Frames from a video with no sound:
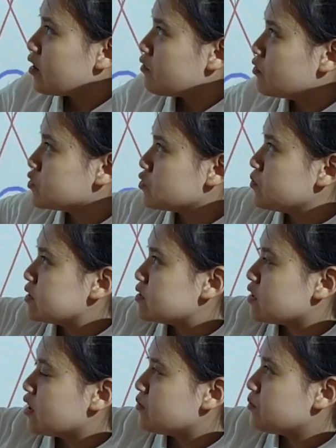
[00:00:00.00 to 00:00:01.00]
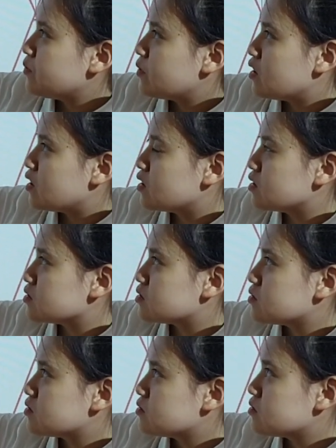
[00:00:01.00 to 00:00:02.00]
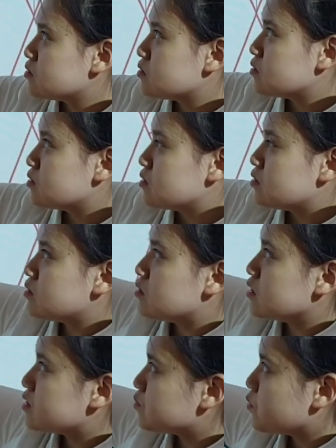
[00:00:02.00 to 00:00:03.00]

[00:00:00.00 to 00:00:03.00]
which will be same as this